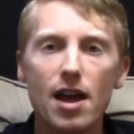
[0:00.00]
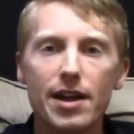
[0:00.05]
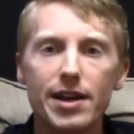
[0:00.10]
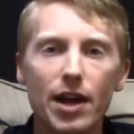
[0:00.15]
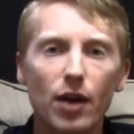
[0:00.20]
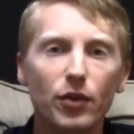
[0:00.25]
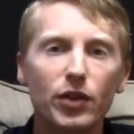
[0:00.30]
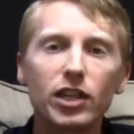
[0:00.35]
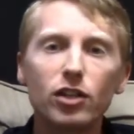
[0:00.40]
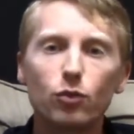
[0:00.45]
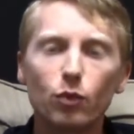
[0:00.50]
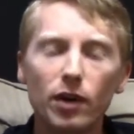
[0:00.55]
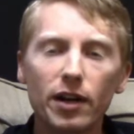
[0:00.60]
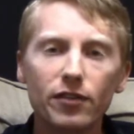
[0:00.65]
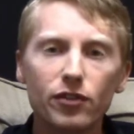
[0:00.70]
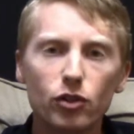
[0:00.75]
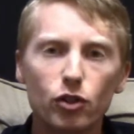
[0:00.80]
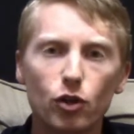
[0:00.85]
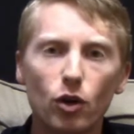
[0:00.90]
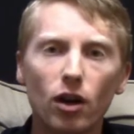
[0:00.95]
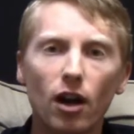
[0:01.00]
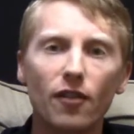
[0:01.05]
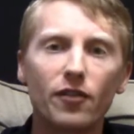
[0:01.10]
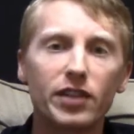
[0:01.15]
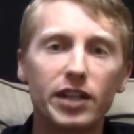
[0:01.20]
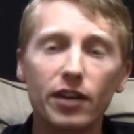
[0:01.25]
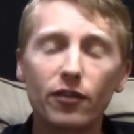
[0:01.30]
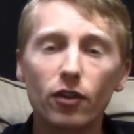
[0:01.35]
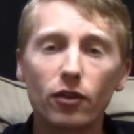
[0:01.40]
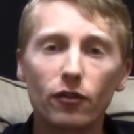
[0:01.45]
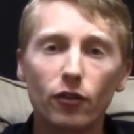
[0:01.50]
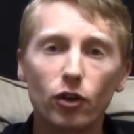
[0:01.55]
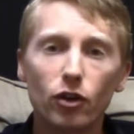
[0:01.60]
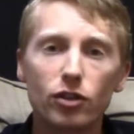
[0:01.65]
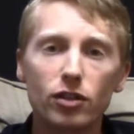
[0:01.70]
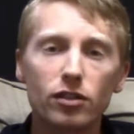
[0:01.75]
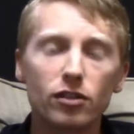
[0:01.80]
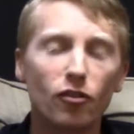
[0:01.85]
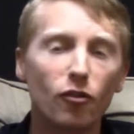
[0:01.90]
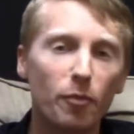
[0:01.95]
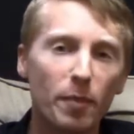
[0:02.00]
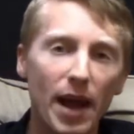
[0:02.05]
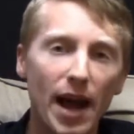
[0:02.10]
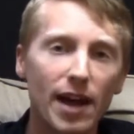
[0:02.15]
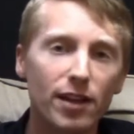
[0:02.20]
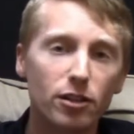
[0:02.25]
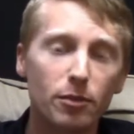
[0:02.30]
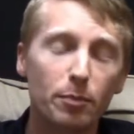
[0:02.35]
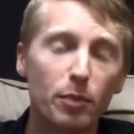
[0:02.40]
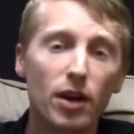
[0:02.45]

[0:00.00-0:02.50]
Now, these rifts showed off different versions of past,